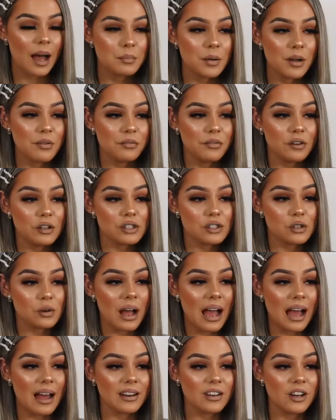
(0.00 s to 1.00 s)
And my foot's
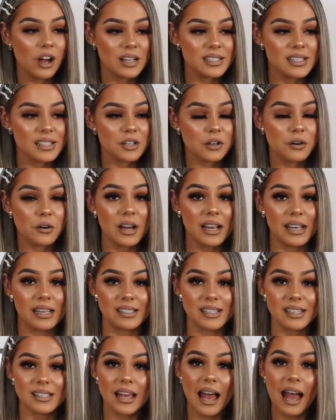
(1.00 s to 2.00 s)
not at 90
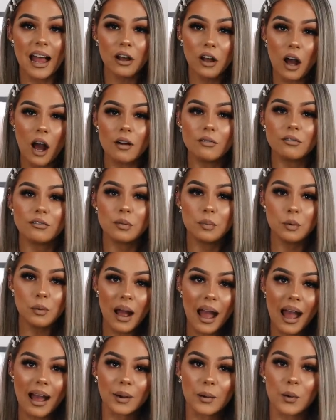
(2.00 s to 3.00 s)
degrees. It's at a comfortable
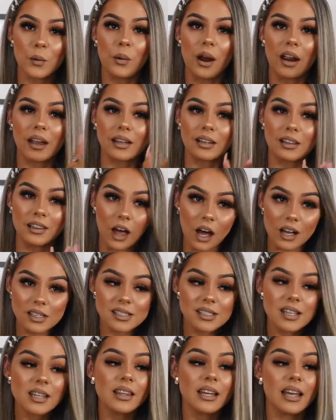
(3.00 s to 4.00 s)
angle where I can
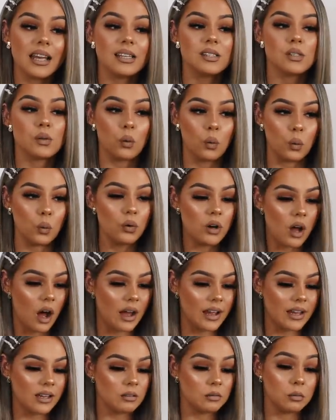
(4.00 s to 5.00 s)
last in these all
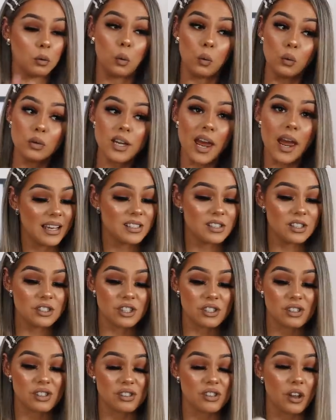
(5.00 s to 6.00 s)
night, all day. These are
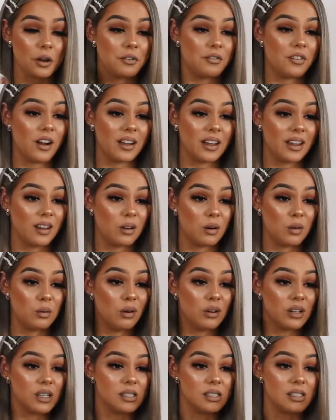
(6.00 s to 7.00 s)
just so fucking
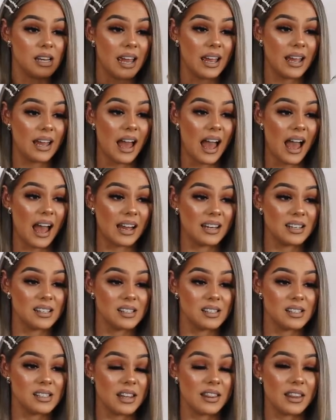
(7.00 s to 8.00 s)
cool, honestly.
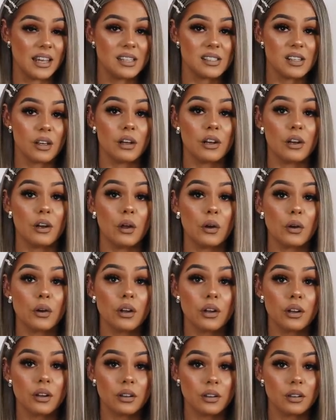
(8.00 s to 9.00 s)
And these are gonna
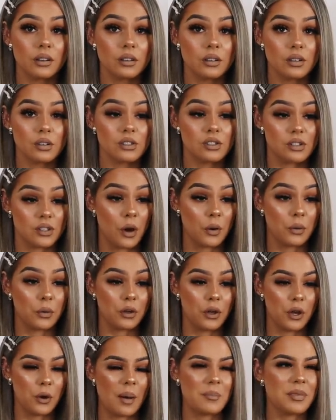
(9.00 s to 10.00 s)
look so
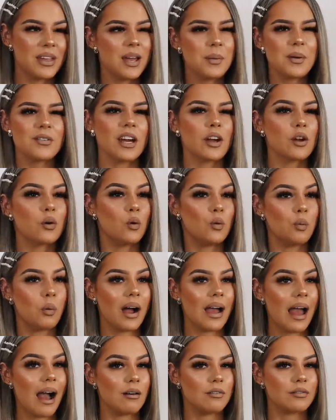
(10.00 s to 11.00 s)
cute. I'm thinking of like an all
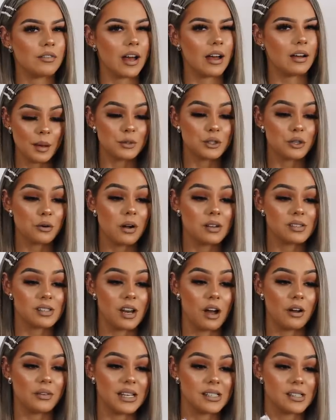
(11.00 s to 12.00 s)
white outfit. I'm sure I'll
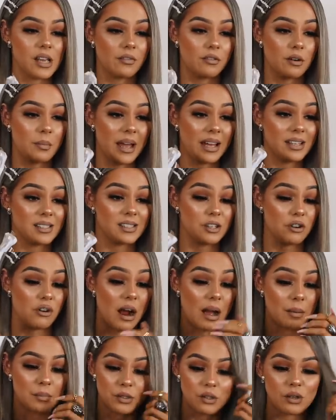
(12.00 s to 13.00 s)
style these over on my Instagram.